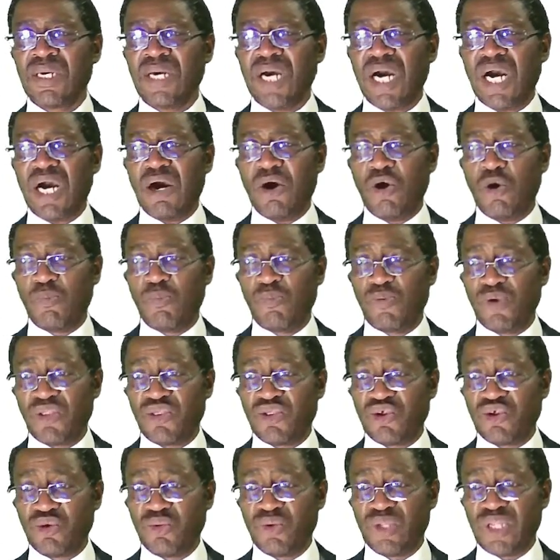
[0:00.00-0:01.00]
I hope you are
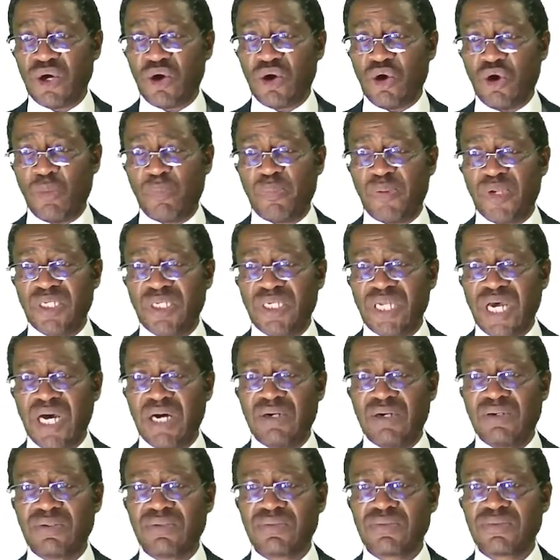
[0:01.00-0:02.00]
through with the copying
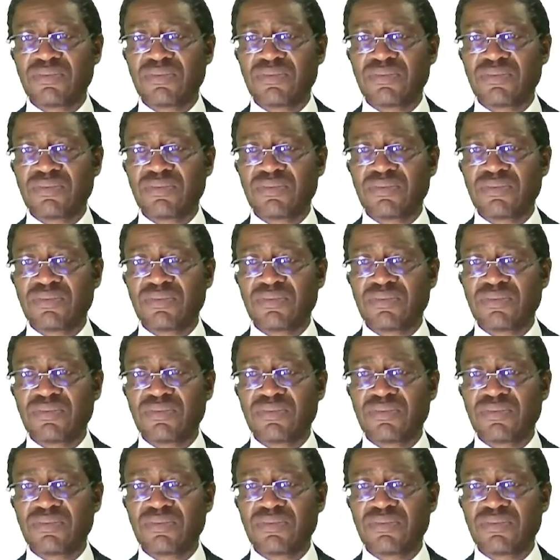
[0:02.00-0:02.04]
now.